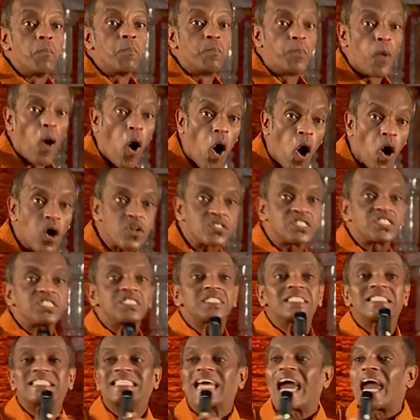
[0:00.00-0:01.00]
Both
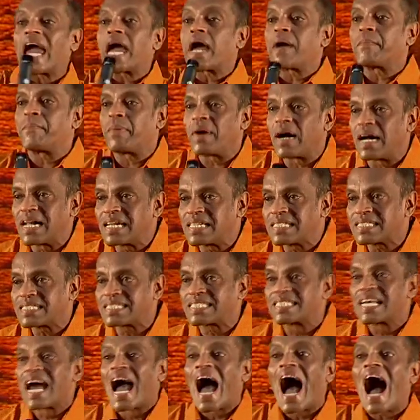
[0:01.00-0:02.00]

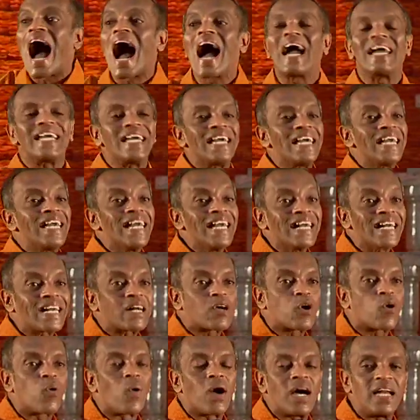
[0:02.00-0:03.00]
tables are
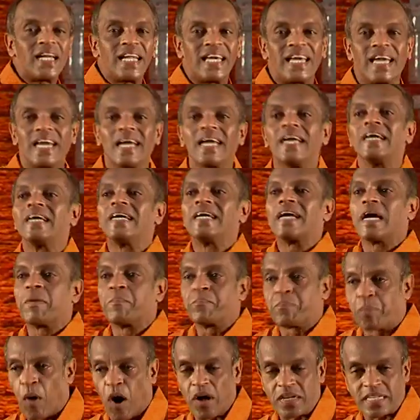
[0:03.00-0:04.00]
equally
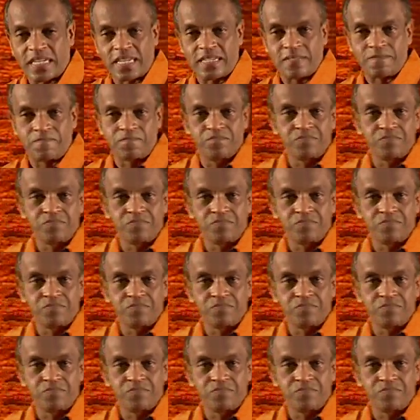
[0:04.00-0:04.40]
important.